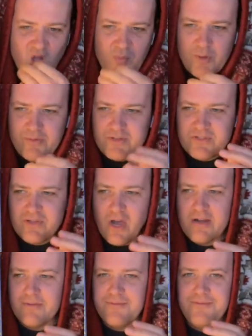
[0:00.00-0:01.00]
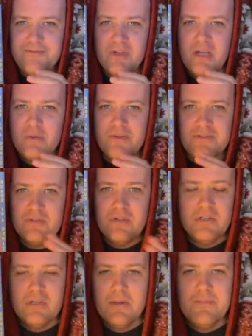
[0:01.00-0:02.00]
but we yeah, decided so
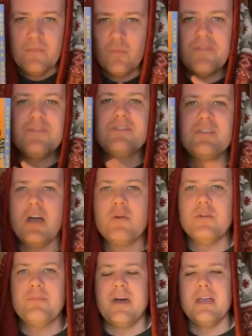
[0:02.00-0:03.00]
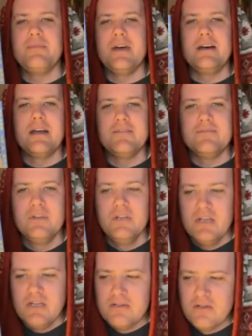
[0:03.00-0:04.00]
we've, we've stuck with PayPal out of
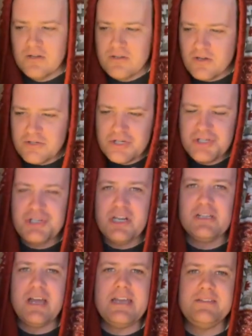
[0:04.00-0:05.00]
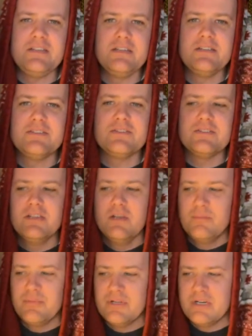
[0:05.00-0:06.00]
not not just sheer laziness,
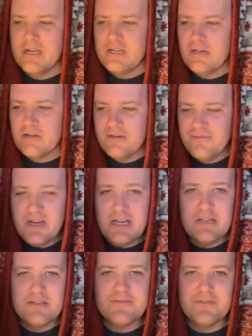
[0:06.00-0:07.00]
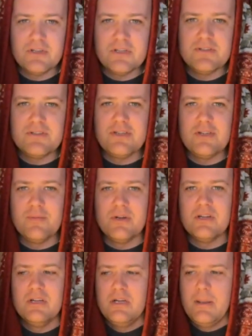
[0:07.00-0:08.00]
but uh, you know, convenience for the
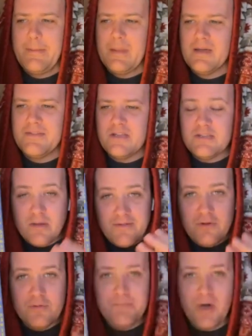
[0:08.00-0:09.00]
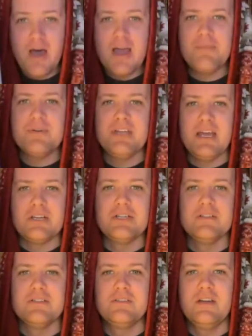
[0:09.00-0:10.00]
consumer. Uh, they do have good buyer
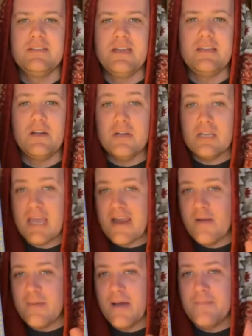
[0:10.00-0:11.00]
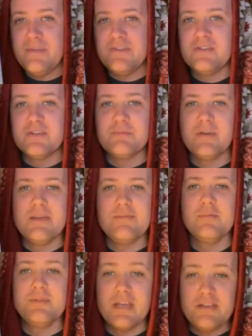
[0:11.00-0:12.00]
protections. Like they, they don't care about business
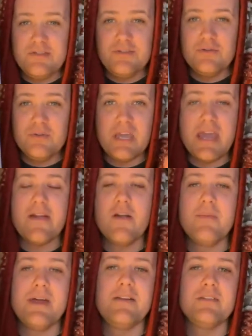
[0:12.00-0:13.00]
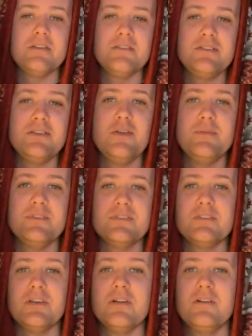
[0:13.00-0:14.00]
people, but they do care about the consumers.
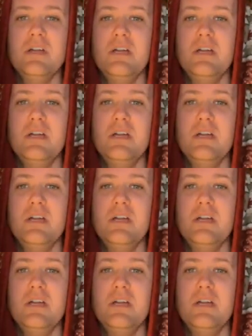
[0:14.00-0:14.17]
So,